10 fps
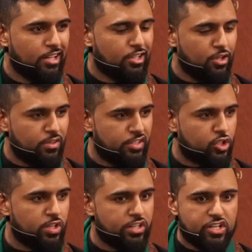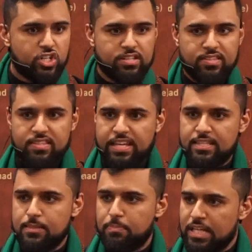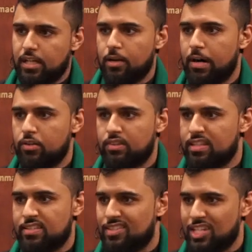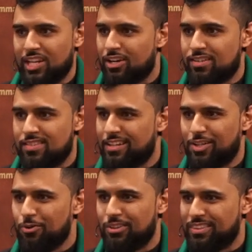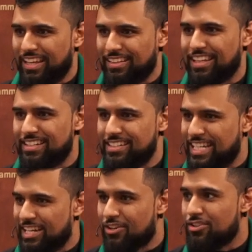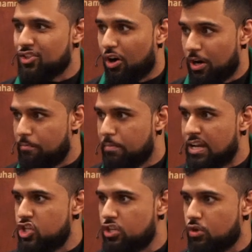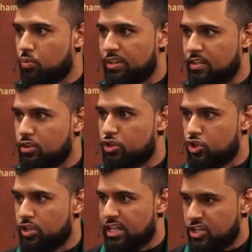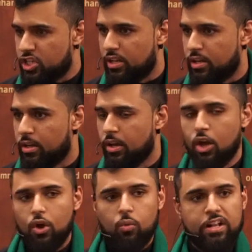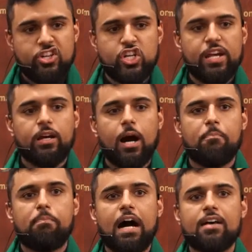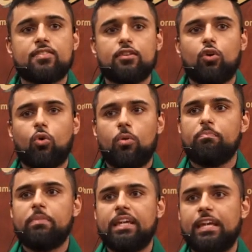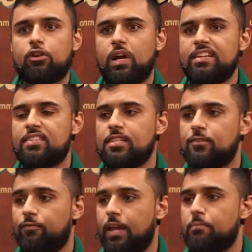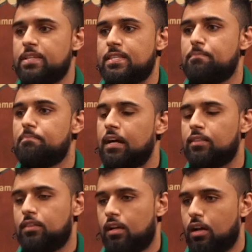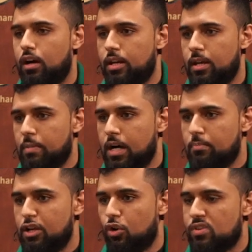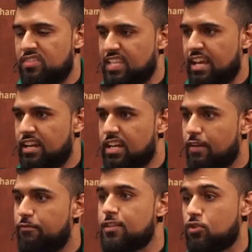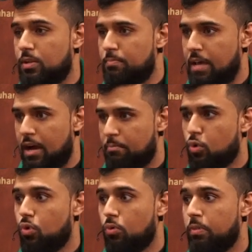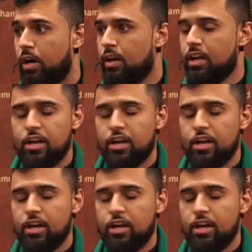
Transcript: You know, the traditions, they speak about these tears, that don't think that tears aren't mentioned within the tradition when Sheikh Abbas al-Qummi, he writes his famous maqtal on Imam al-Hussein, Nafasul Mahmum.